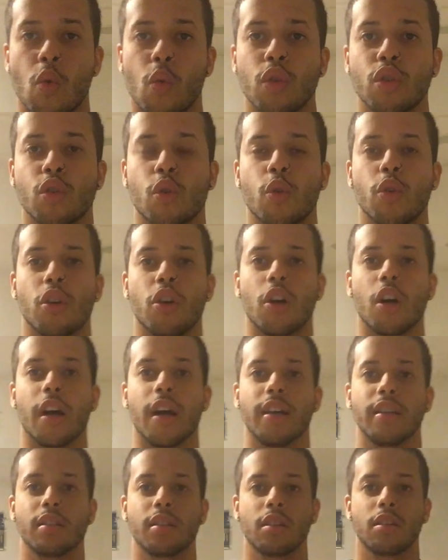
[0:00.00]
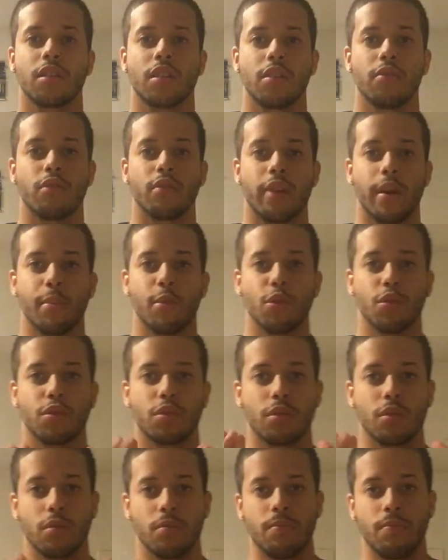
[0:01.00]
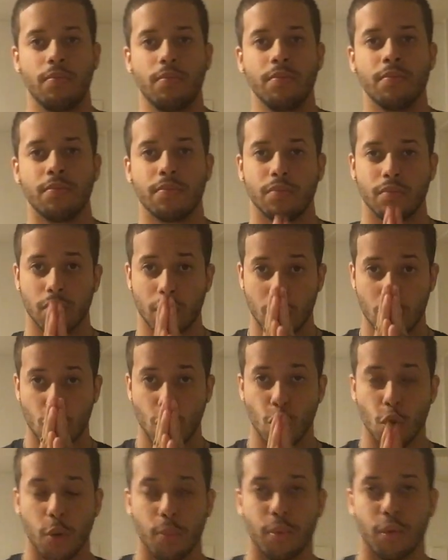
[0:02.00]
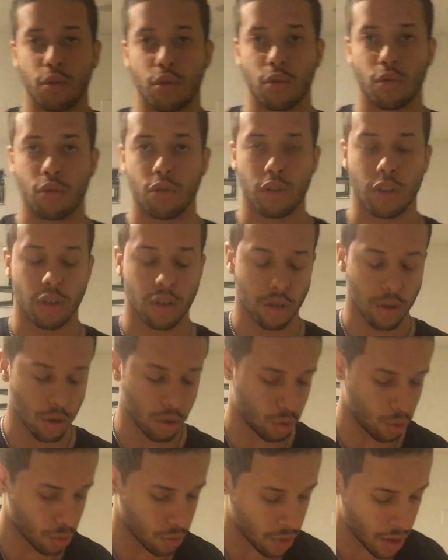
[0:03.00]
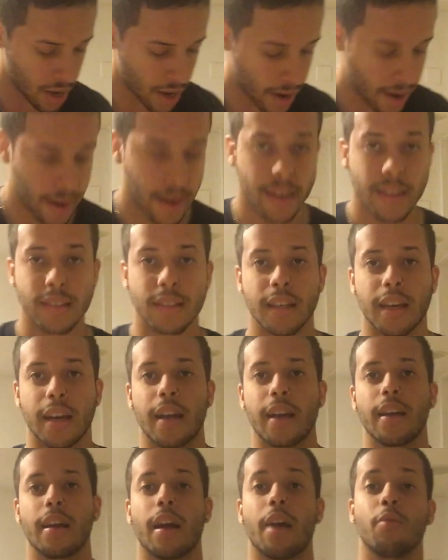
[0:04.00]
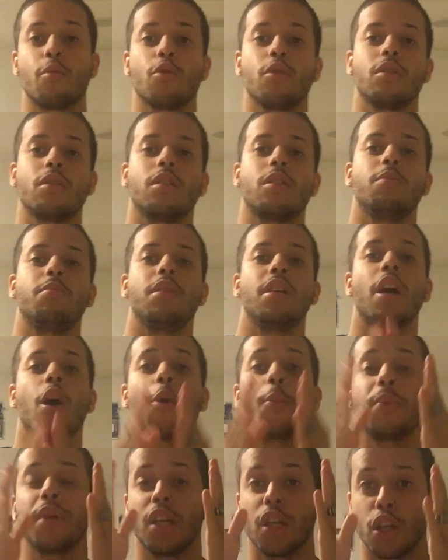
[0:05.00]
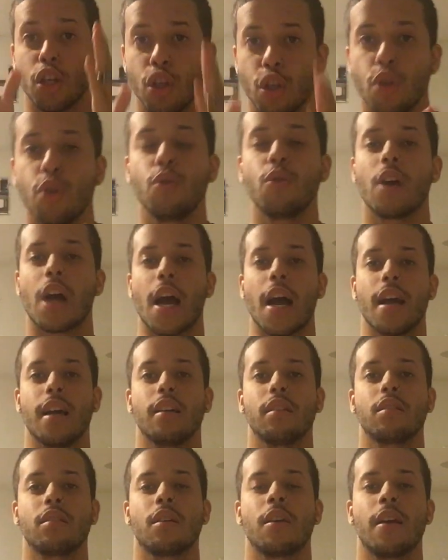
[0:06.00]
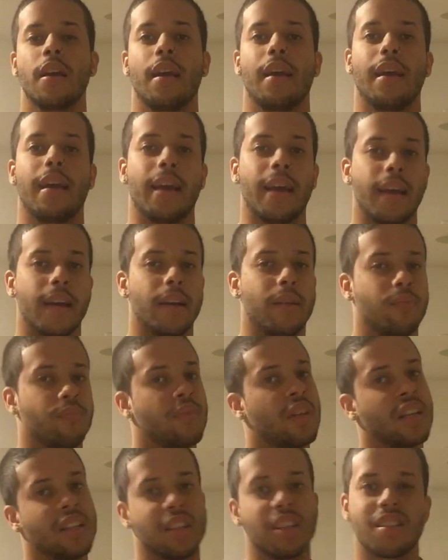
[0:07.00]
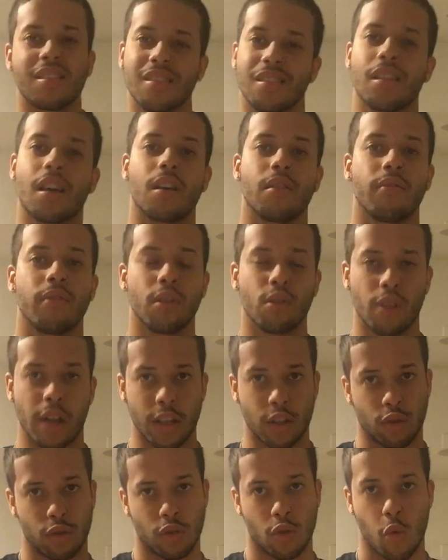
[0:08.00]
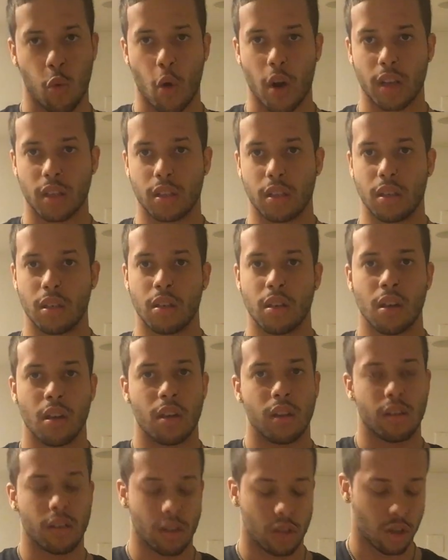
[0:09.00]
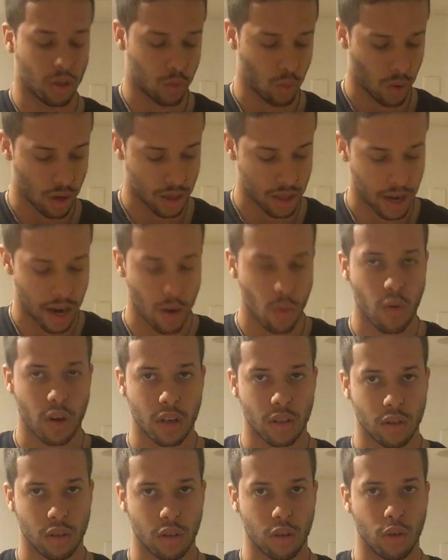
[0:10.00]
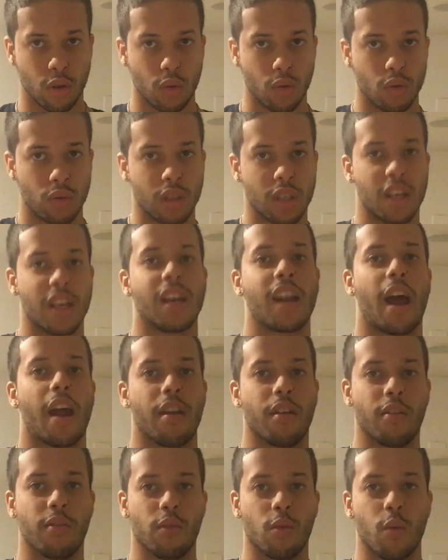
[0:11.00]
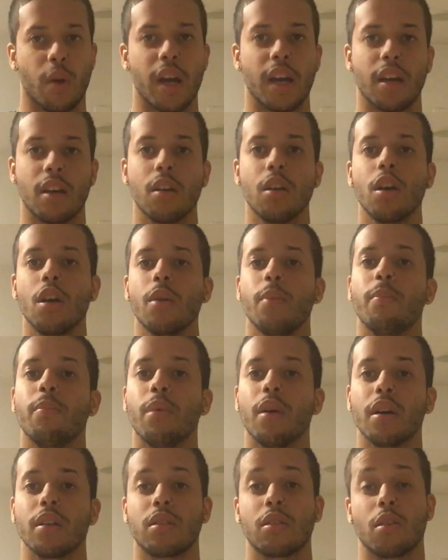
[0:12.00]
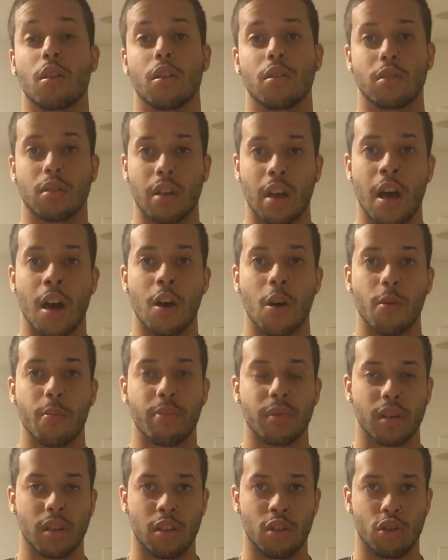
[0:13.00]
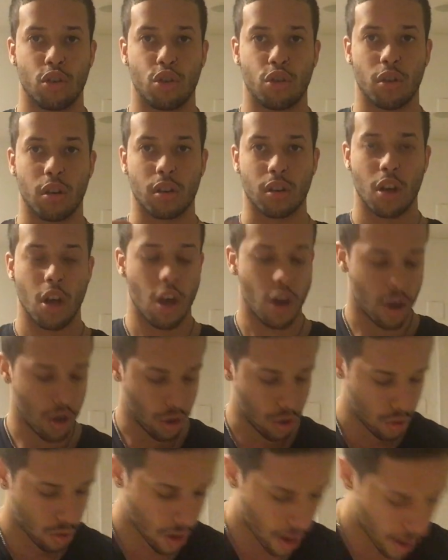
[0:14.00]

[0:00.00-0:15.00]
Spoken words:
What's going on, guys? Steven Ramos, your personal trainer to go to. And today, I'm going to be helping you guys. And this is not a video that's requested. This is one that I wanted to do to get out of the way, but to also help instruct you